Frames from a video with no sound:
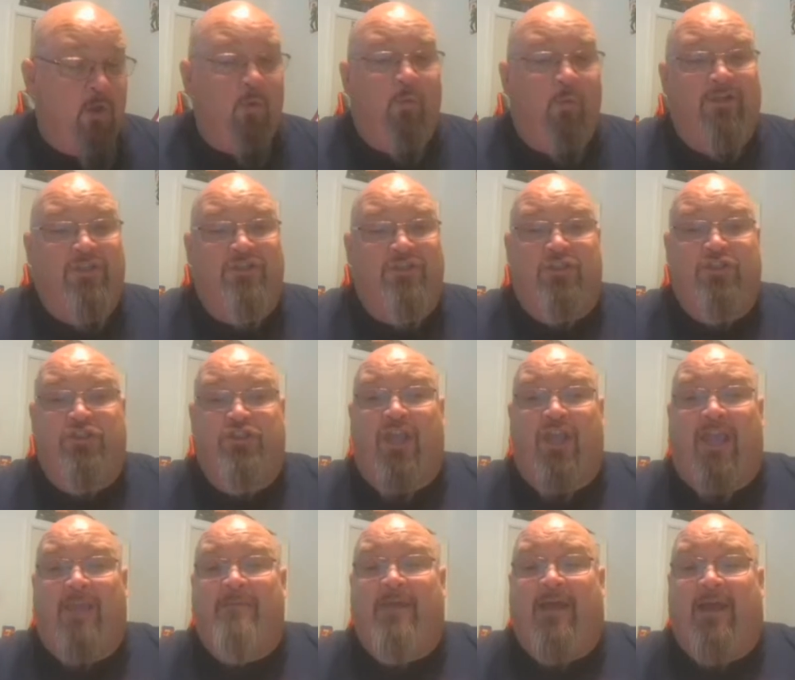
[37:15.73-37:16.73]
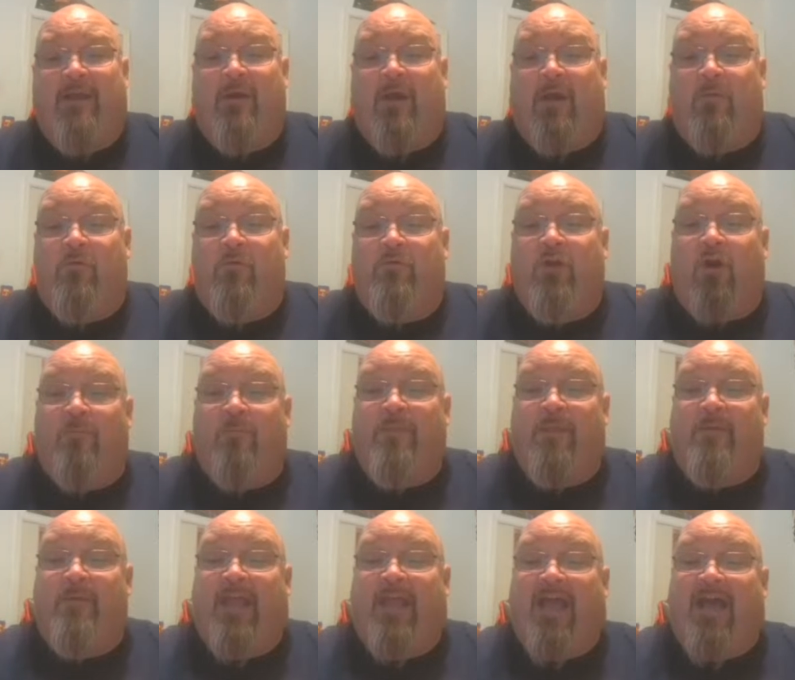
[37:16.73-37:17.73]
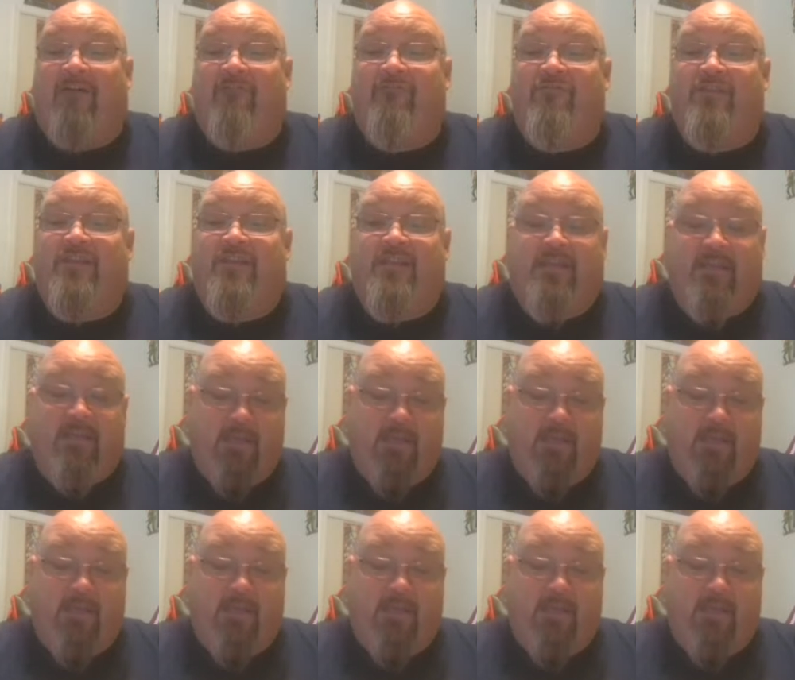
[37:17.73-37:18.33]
which is a shame. I would hope they would have the